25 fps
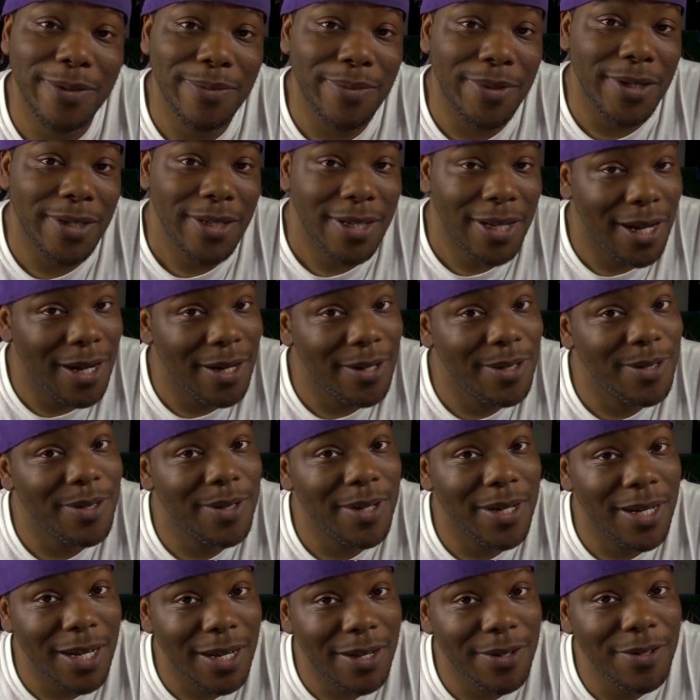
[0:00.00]
but y'all gonna
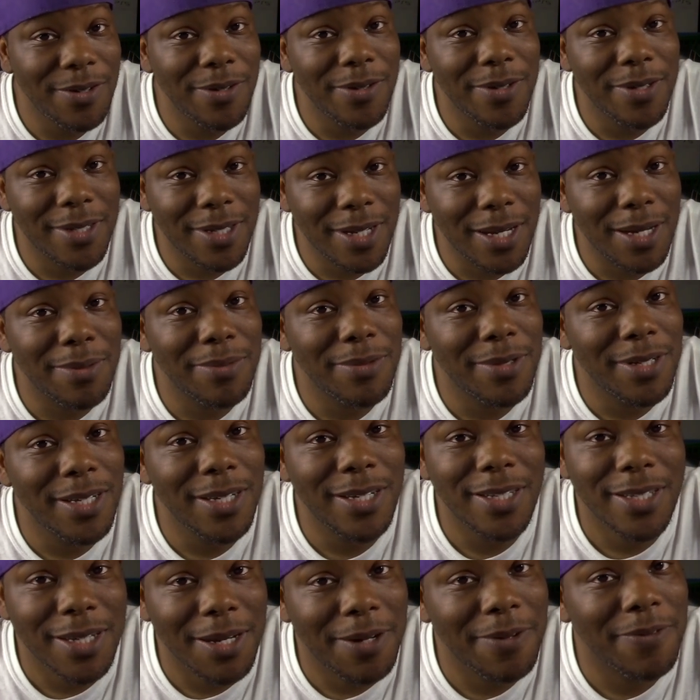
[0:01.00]
have you a top
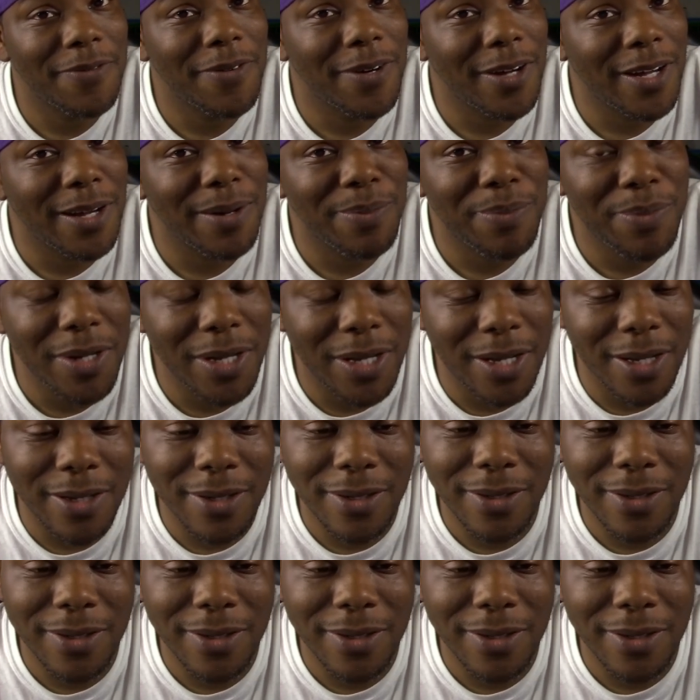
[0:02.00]
10, top 5 pick.